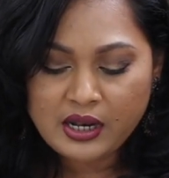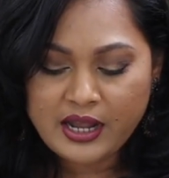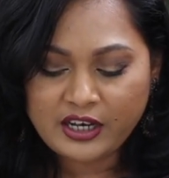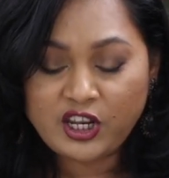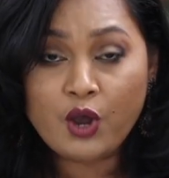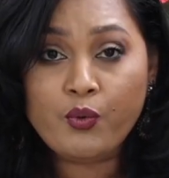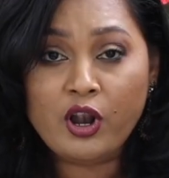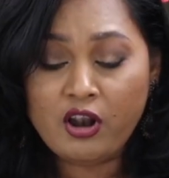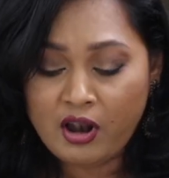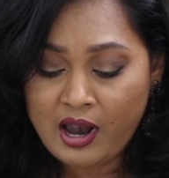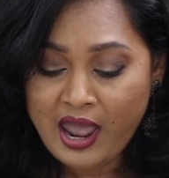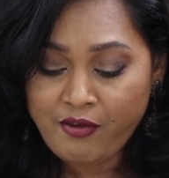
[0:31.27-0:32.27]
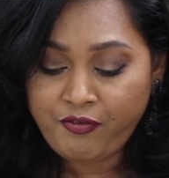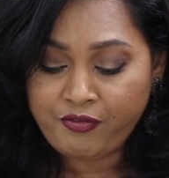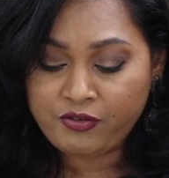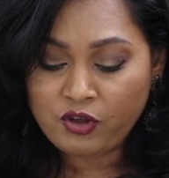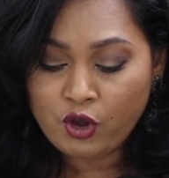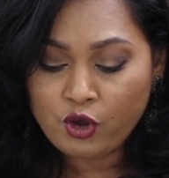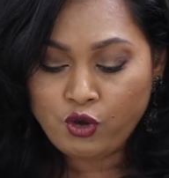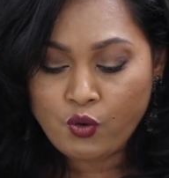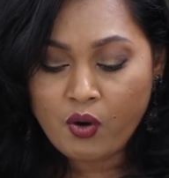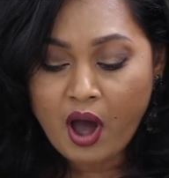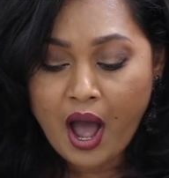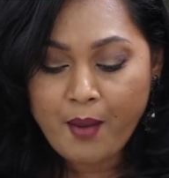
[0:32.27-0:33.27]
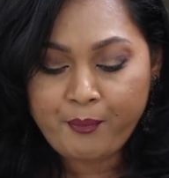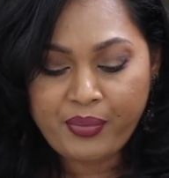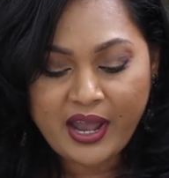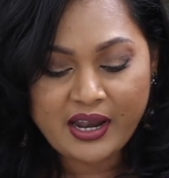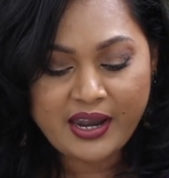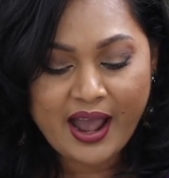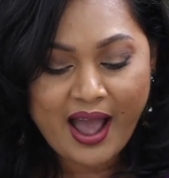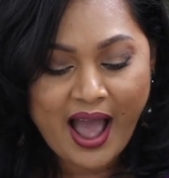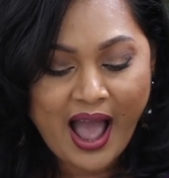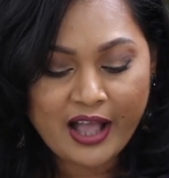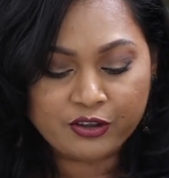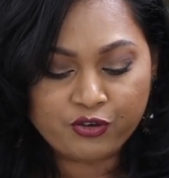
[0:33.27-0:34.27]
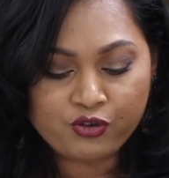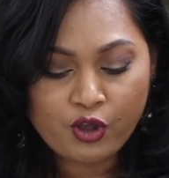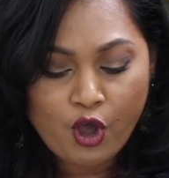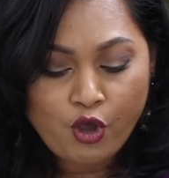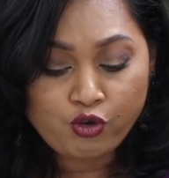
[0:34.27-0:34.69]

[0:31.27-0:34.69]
that they will lift you up in their hands,